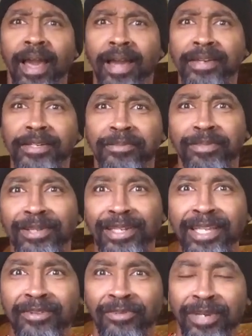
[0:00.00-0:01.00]
I couldn't
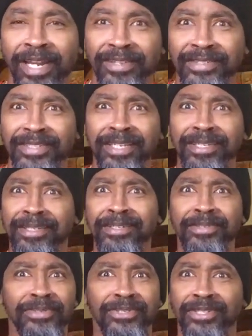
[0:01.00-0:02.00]
believe what I'd seen.
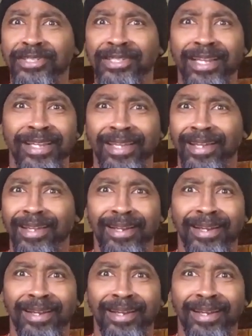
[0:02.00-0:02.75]
This is just like,